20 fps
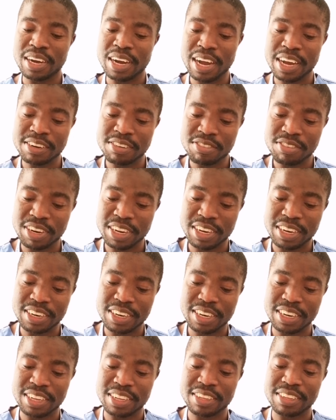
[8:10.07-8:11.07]
heart
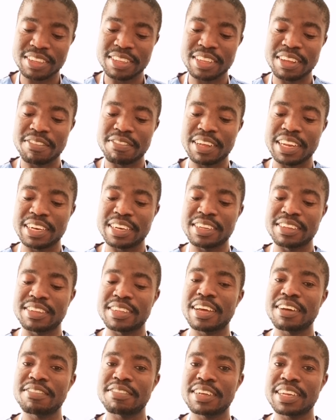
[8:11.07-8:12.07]
rate is
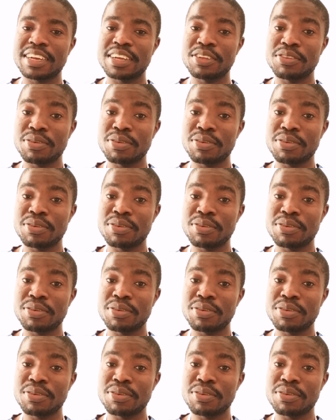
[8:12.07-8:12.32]
77,